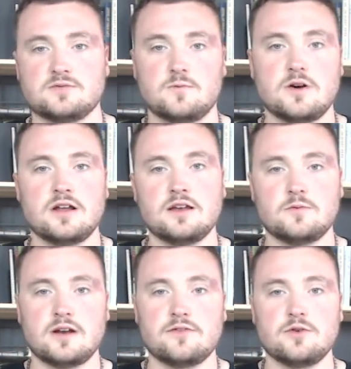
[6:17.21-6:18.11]
One,
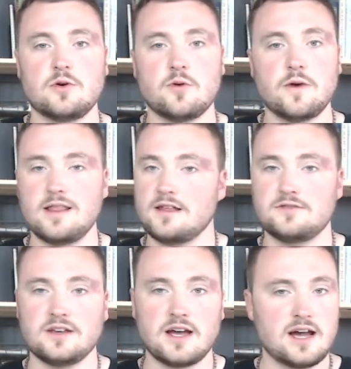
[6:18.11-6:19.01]
whenever you are
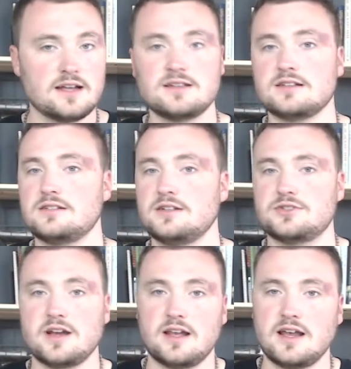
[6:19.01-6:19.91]
weightlifting, high intensity
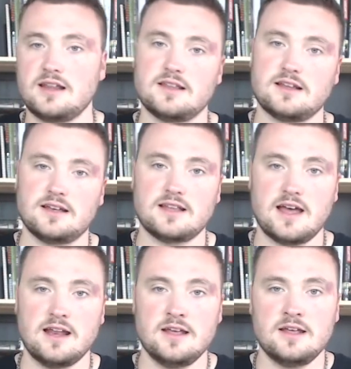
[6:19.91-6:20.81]
training, anything like that,